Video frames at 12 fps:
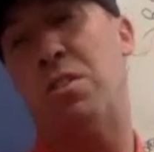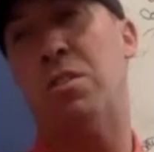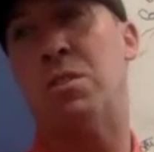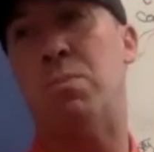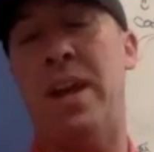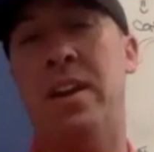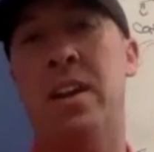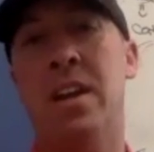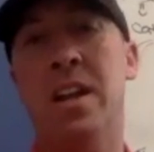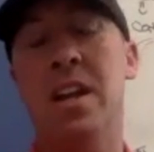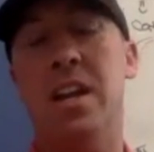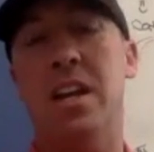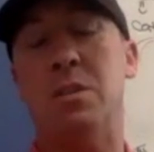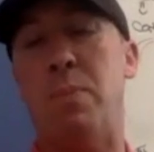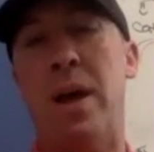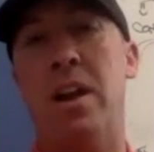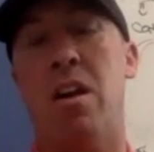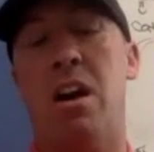it's been
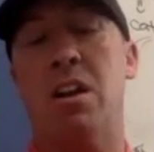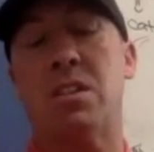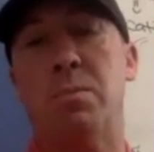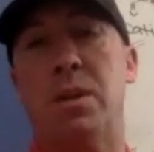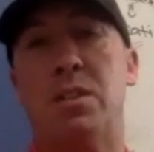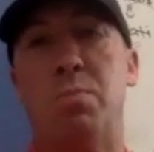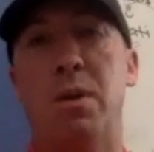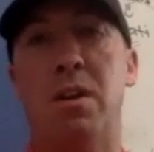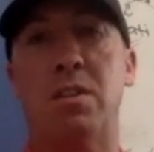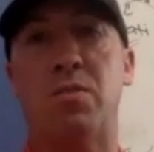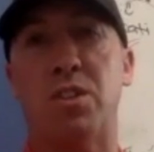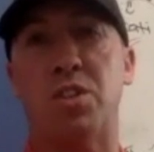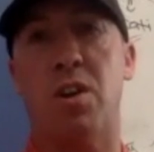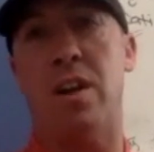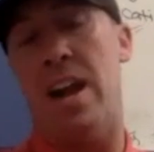an awesome experience for sure.